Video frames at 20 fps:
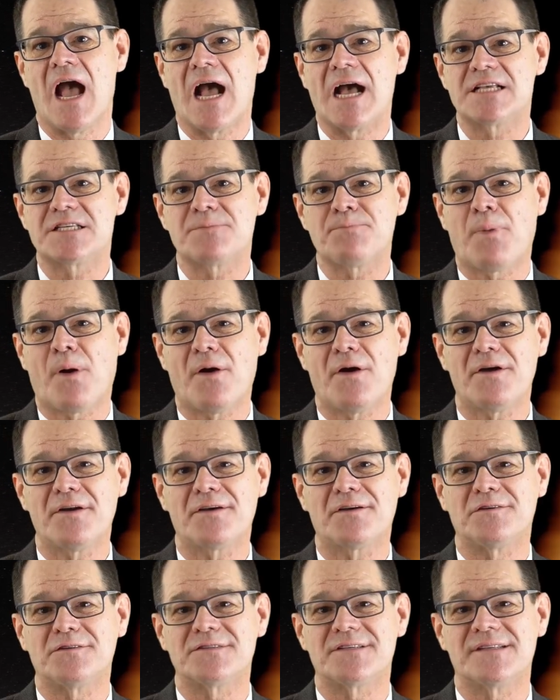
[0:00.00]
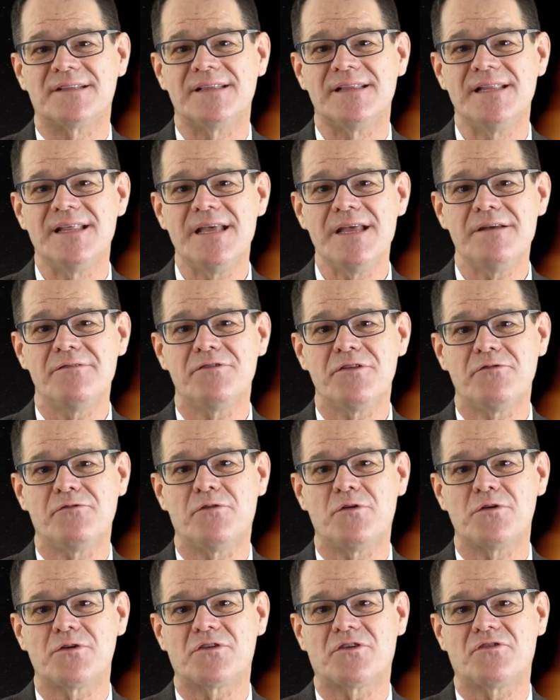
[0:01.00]
as particles leave the
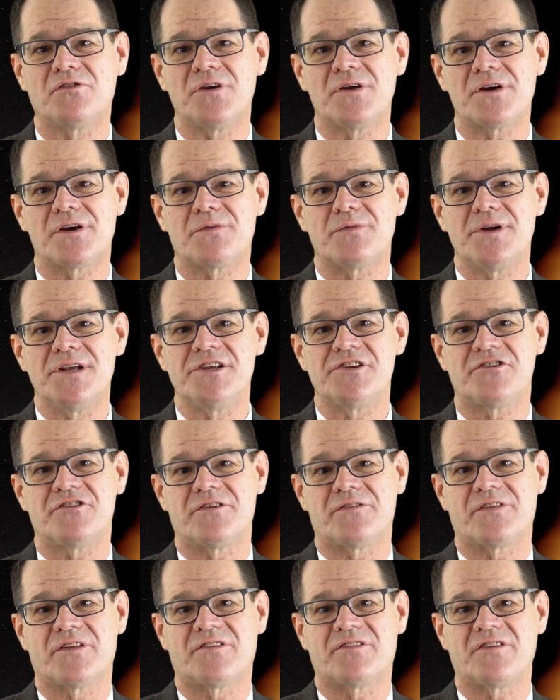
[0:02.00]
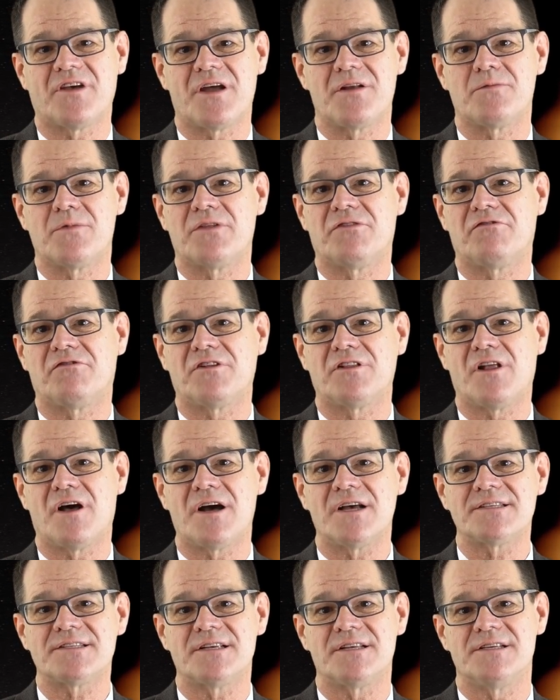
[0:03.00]
photospheric region of the Sun with
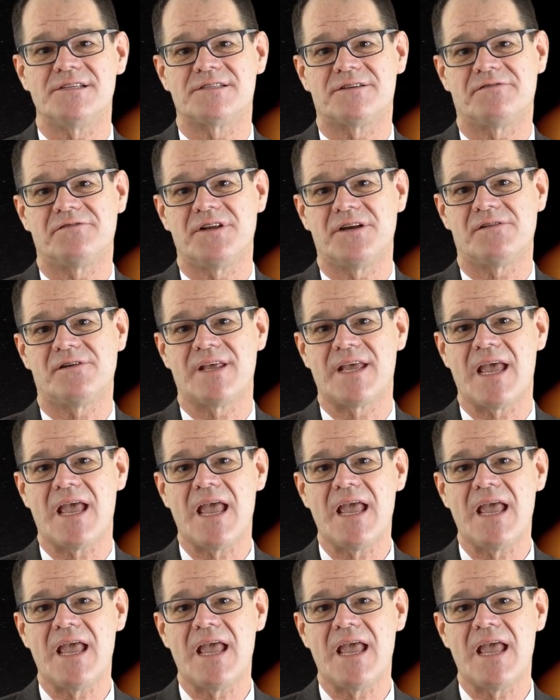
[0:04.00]
velocities of nearly